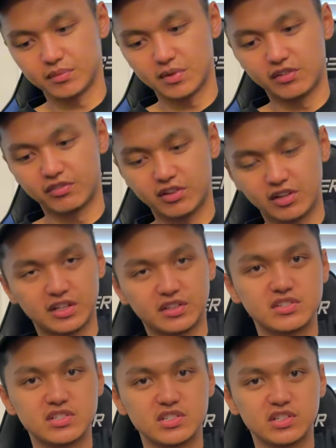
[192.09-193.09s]
I feel like
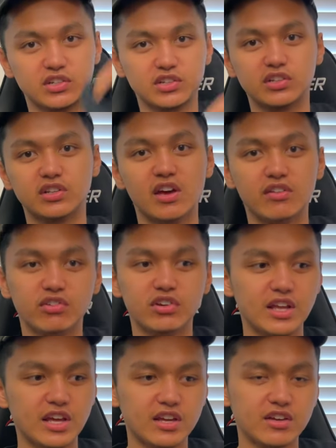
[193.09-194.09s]
this is a good
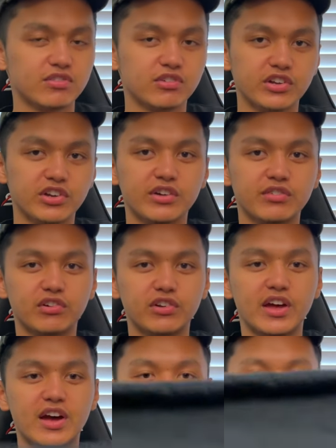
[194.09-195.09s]
everyday for your for
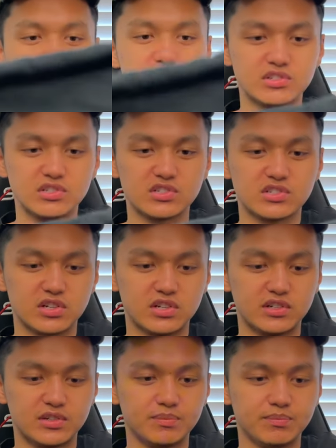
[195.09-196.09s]
the house.
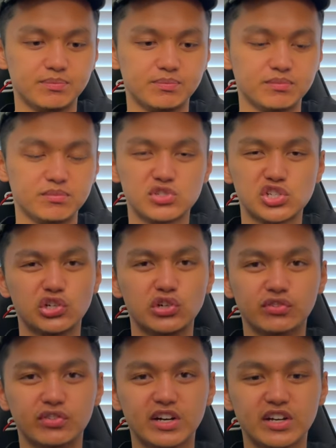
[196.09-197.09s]
Um, chill
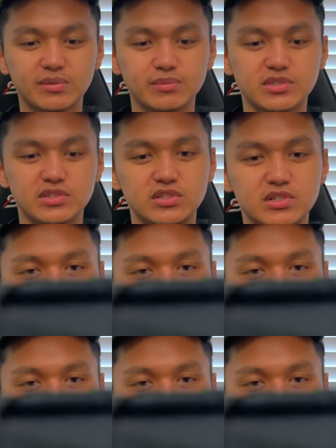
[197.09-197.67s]
vibes. You